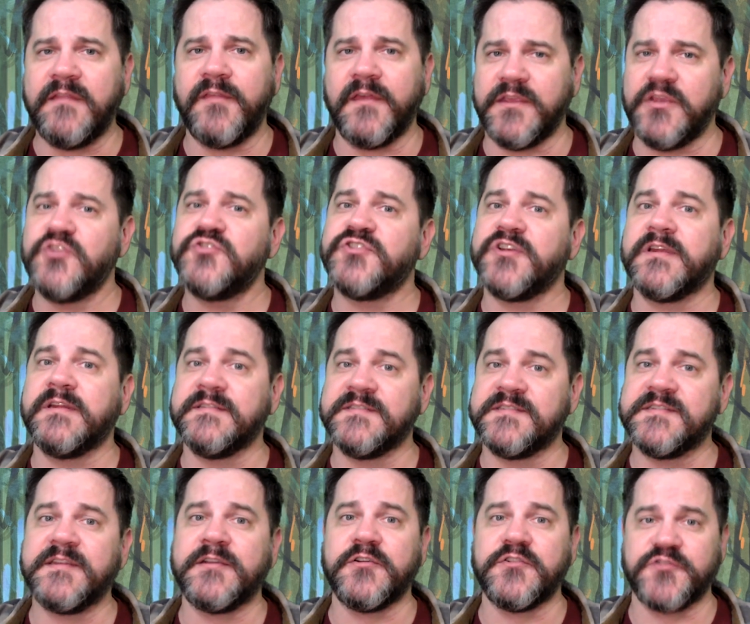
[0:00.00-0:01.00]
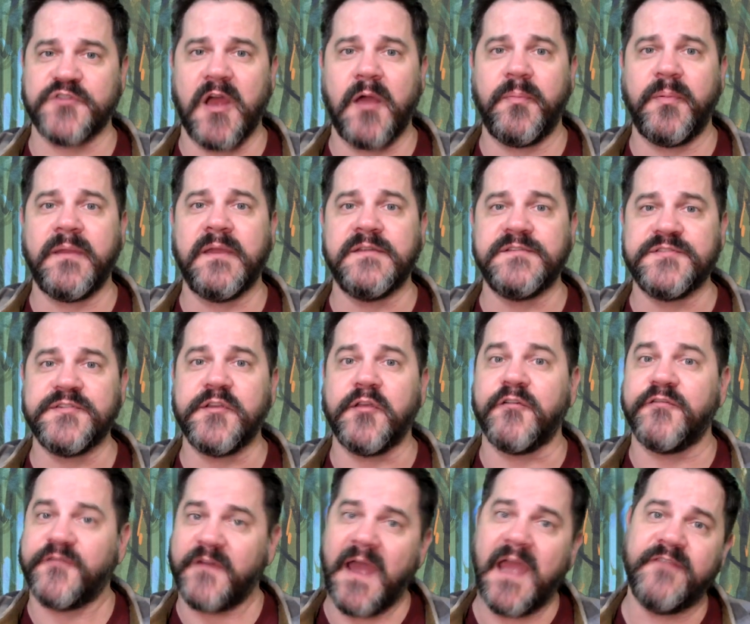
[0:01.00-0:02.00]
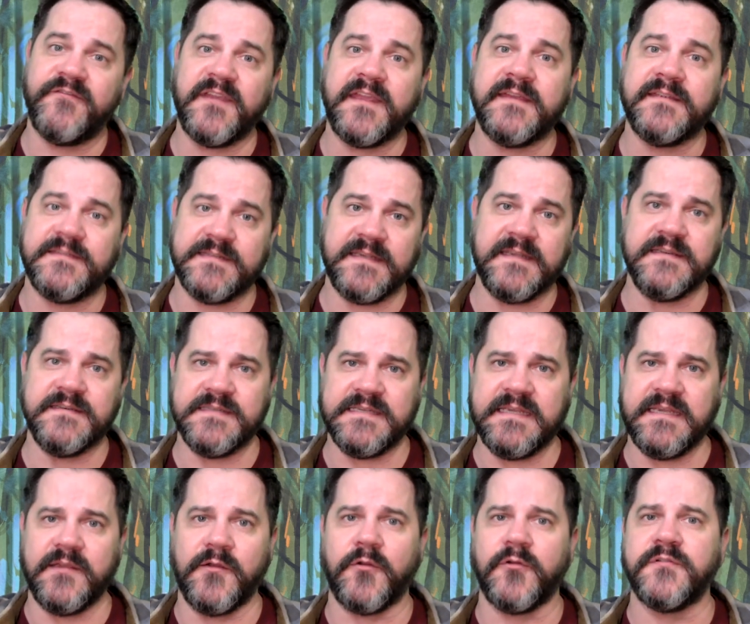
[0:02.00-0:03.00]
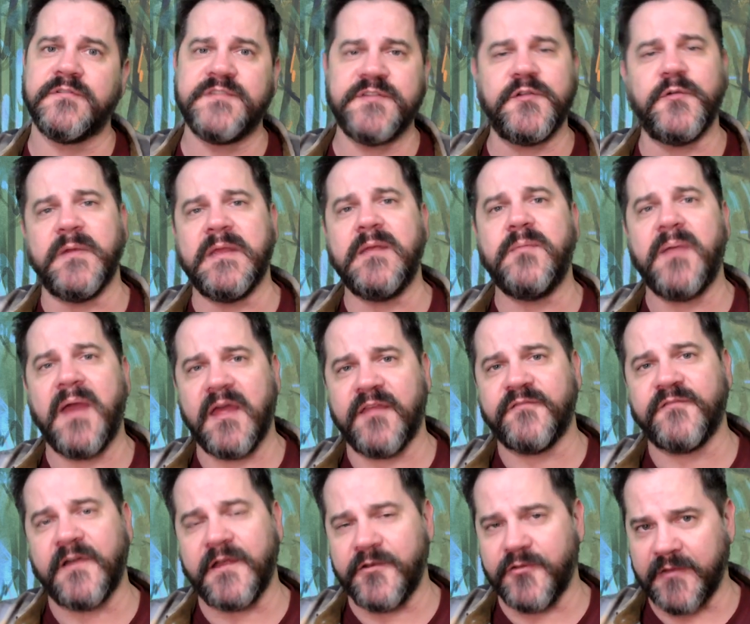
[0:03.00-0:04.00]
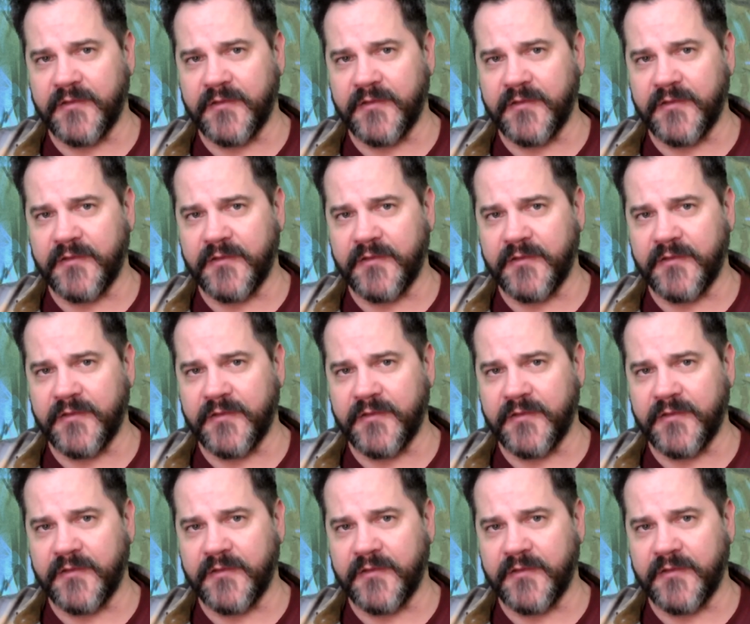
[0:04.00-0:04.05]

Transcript: that you should consider dropping into your 5e D&D or 2e Pathfinder